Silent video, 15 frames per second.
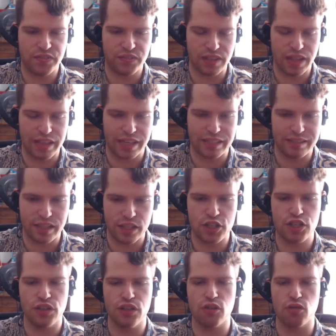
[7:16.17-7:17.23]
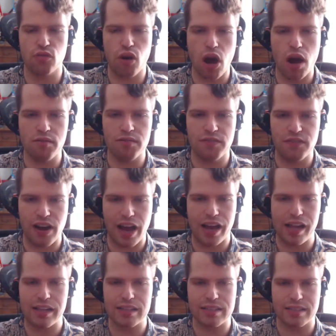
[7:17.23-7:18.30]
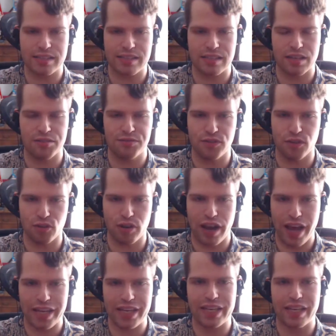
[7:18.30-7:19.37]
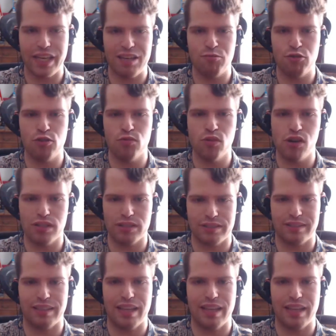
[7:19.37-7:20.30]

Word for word: like a digital ROM files for any game you want.